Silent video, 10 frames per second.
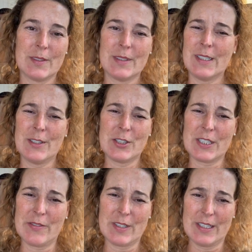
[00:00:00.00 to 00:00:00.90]
you know, just
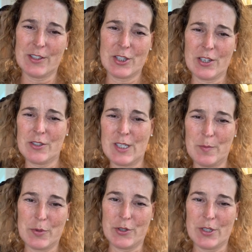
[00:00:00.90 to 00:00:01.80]
everything. Check your
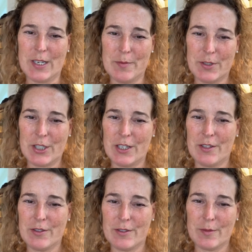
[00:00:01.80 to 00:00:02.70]
temperature, check
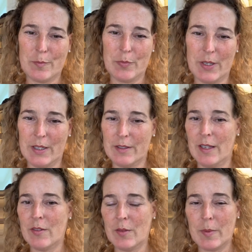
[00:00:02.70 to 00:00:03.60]
your blood
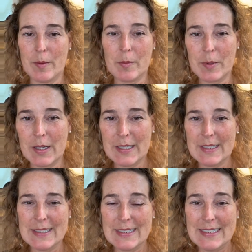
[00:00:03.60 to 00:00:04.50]
level, blah, blah, blah.
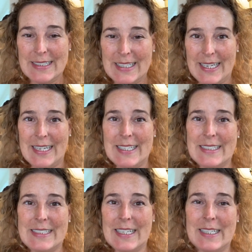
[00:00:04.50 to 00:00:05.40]

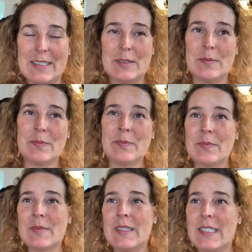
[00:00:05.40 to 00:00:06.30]
And
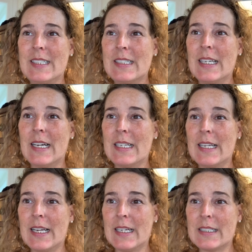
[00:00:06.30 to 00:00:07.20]
they did that,
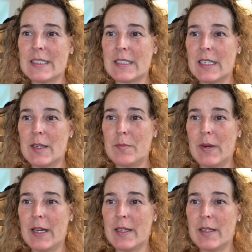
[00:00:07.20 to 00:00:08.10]
and
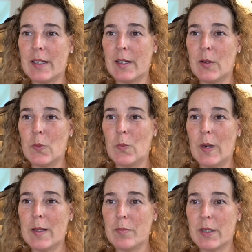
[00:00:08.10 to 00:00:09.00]
my
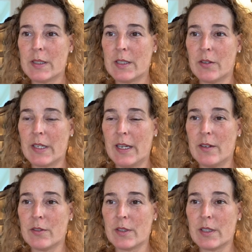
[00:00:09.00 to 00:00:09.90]
white blood cell
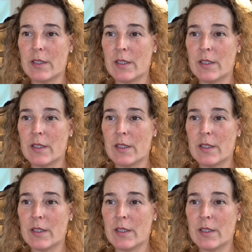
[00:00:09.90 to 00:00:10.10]
count